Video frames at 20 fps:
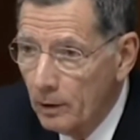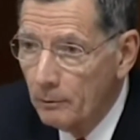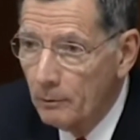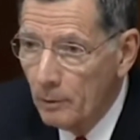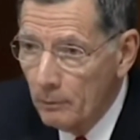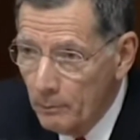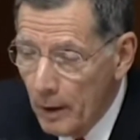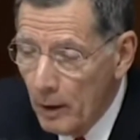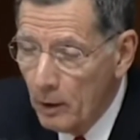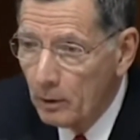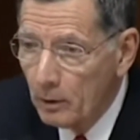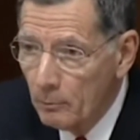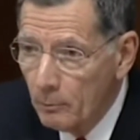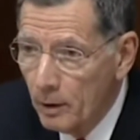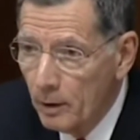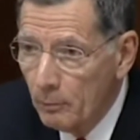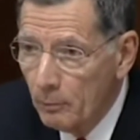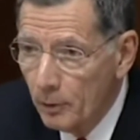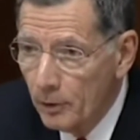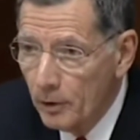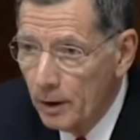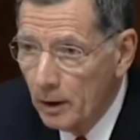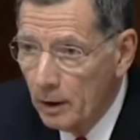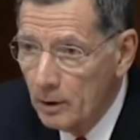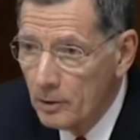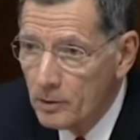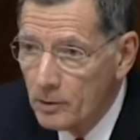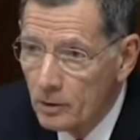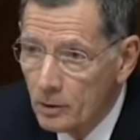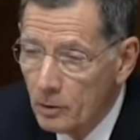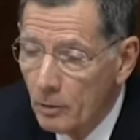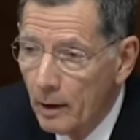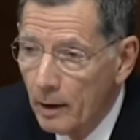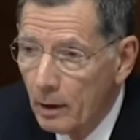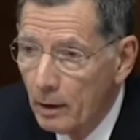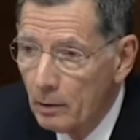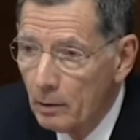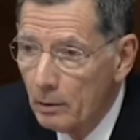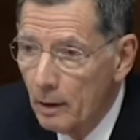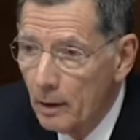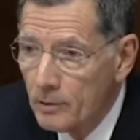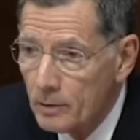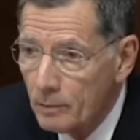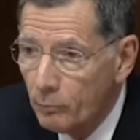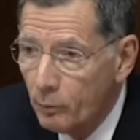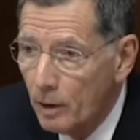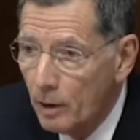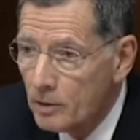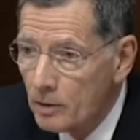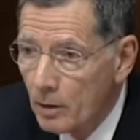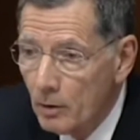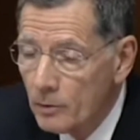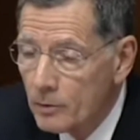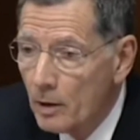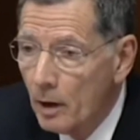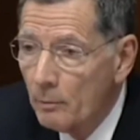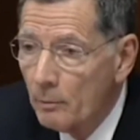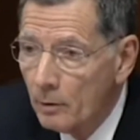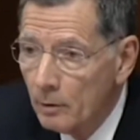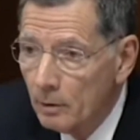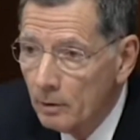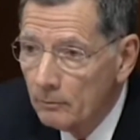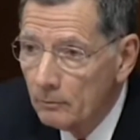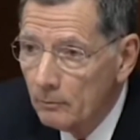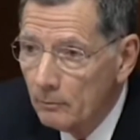that the American people need as the, tri- as the price goes up?